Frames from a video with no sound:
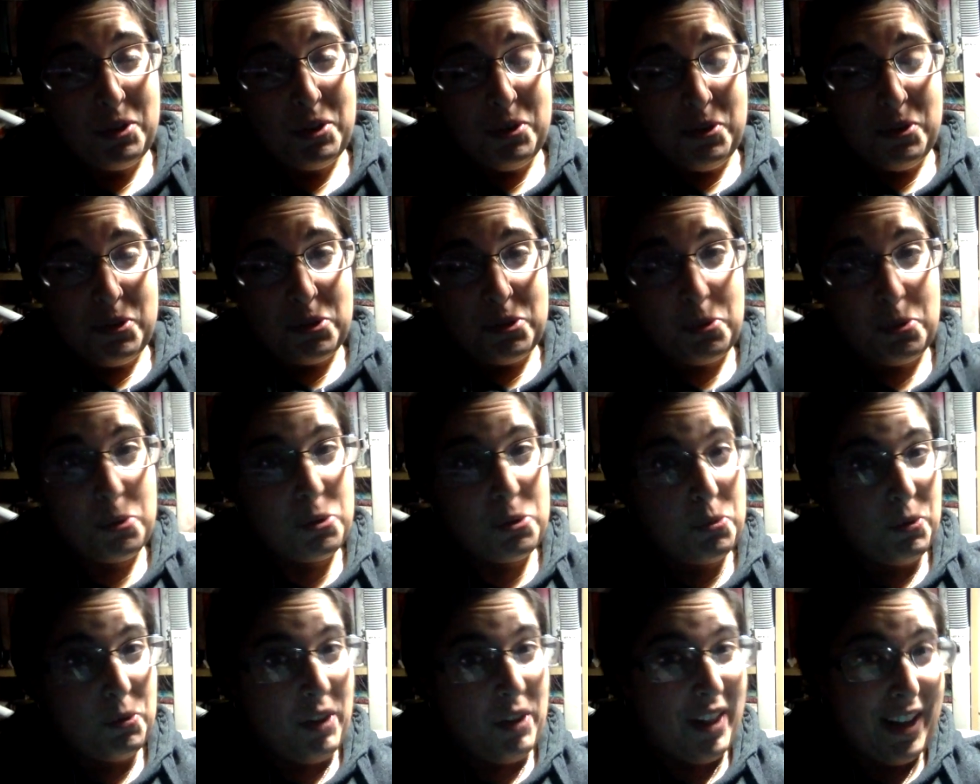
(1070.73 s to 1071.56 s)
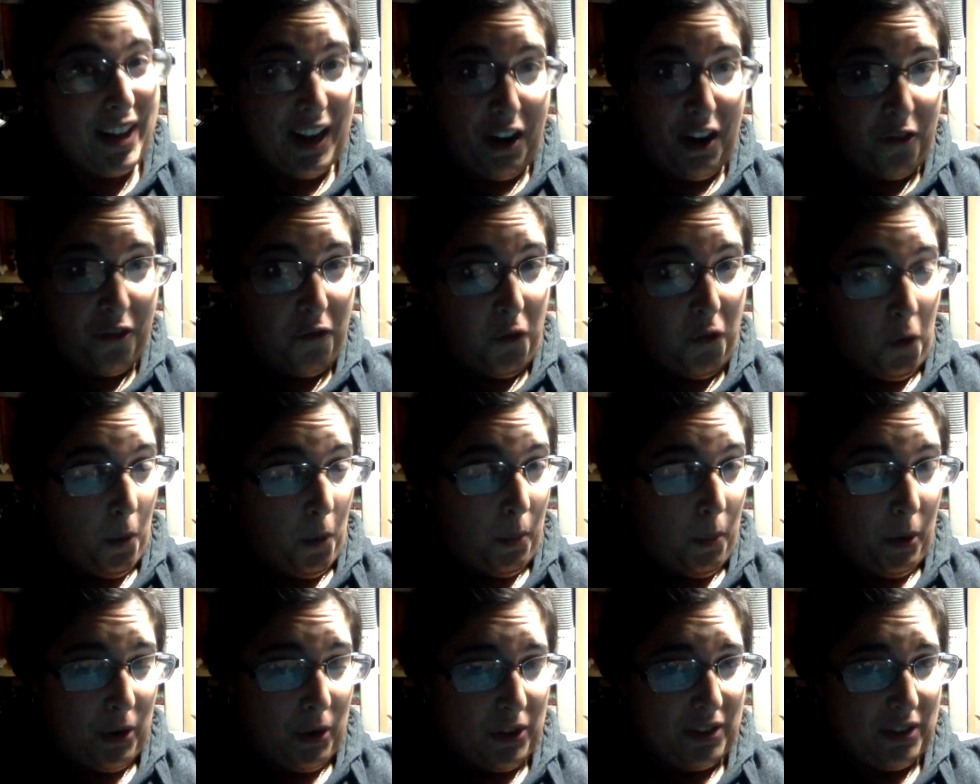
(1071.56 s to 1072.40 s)
So it's really not
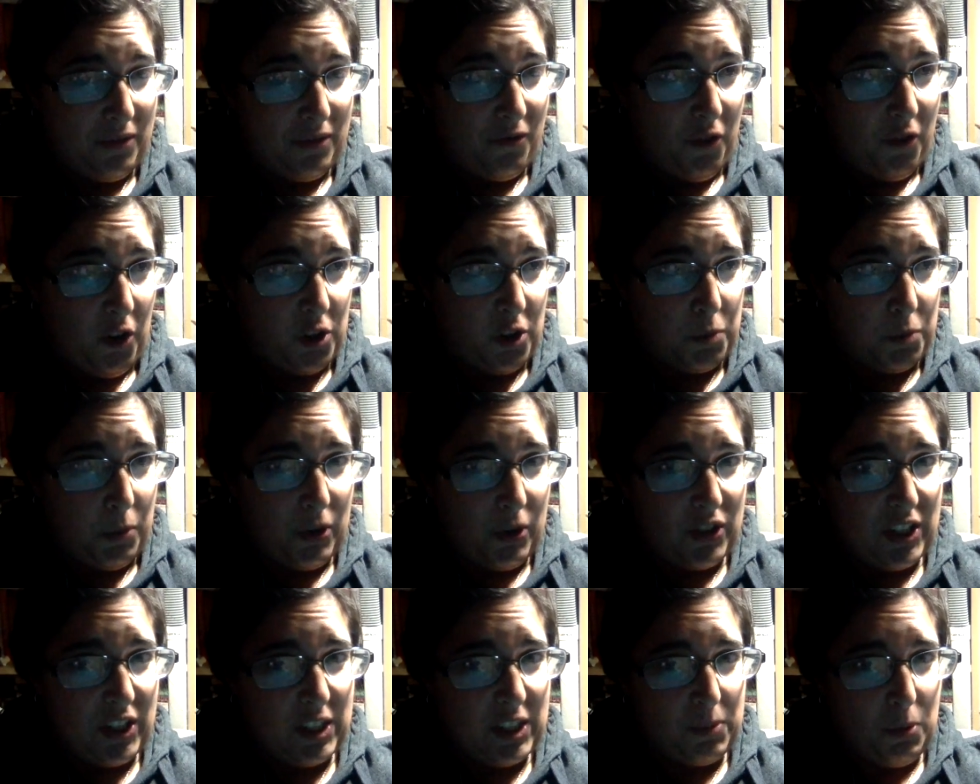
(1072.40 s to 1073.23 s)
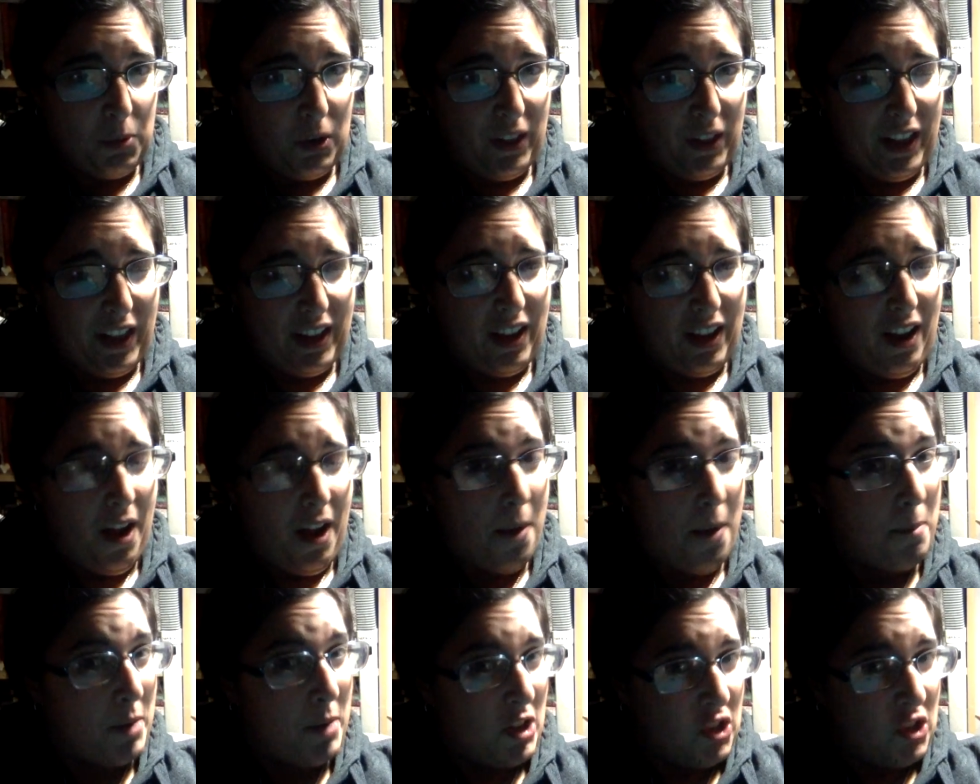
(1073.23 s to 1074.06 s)
first person, it's more like
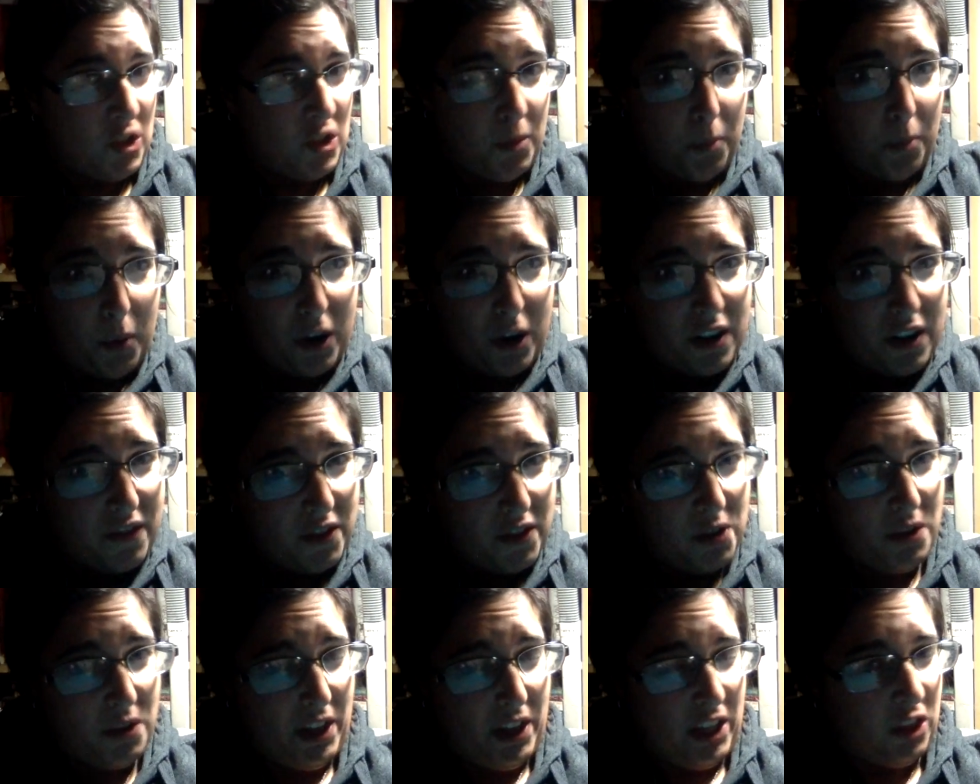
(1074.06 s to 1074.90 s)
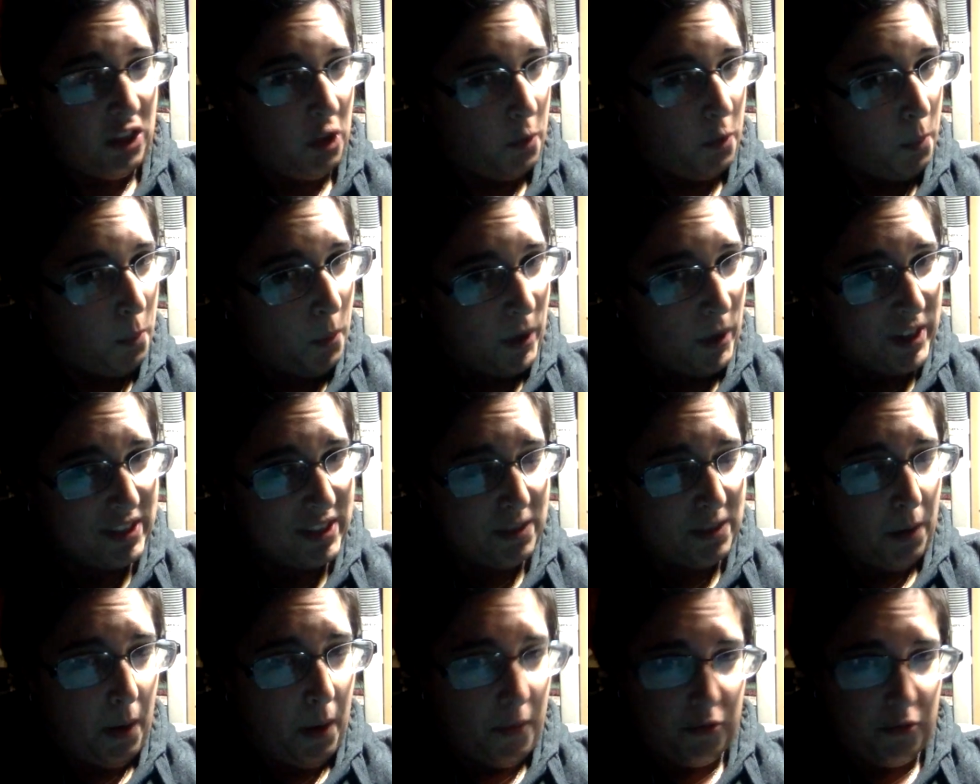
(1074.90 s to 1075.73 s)
omniscient point of view, like third
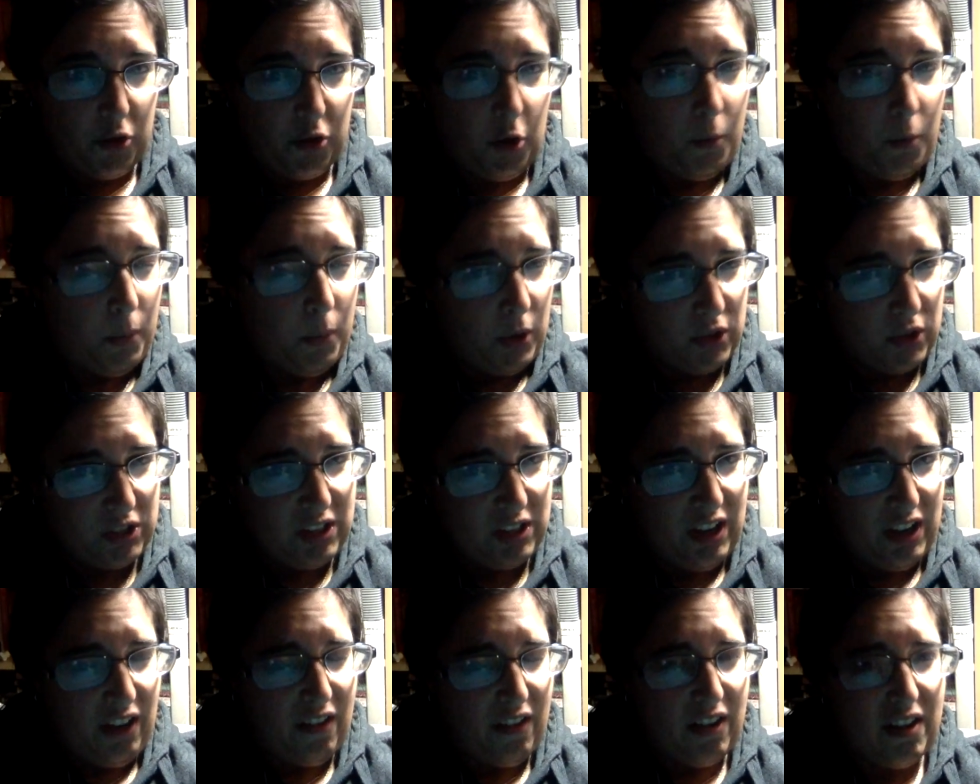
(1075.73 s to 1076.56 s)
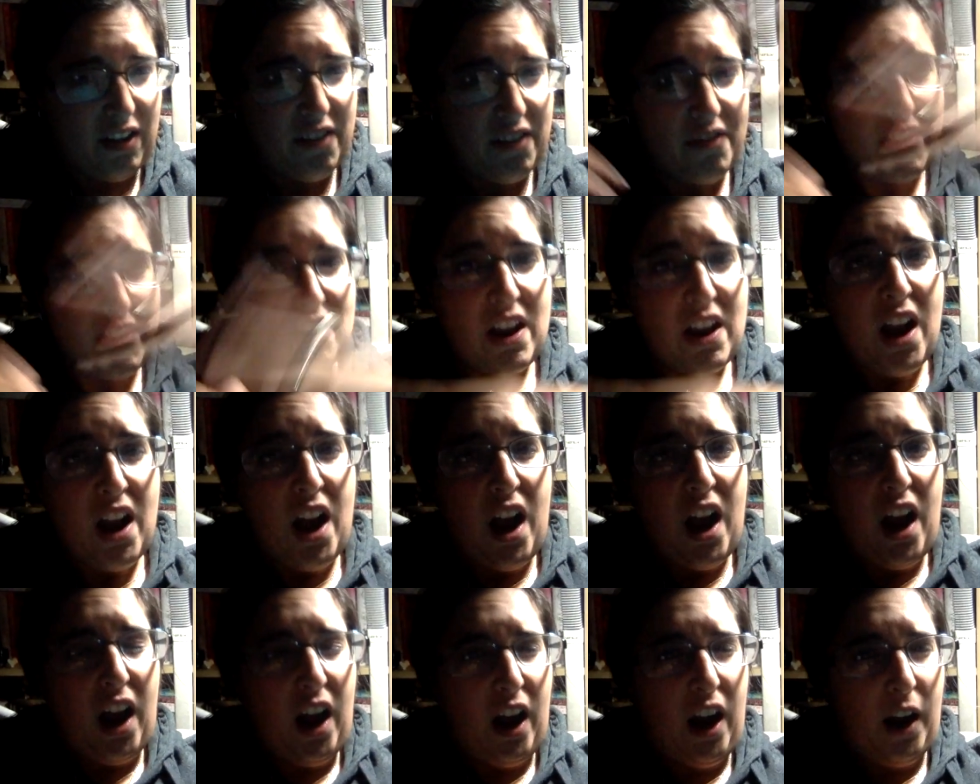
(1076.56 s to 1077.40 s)
person narrative,
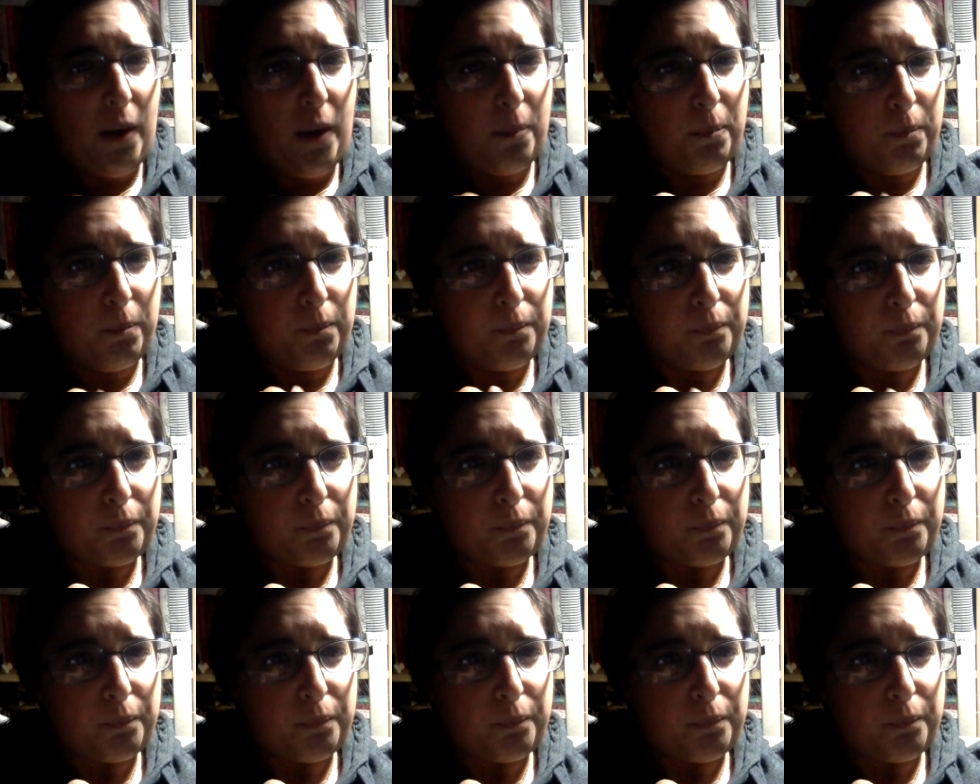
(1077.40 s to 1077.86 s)
um,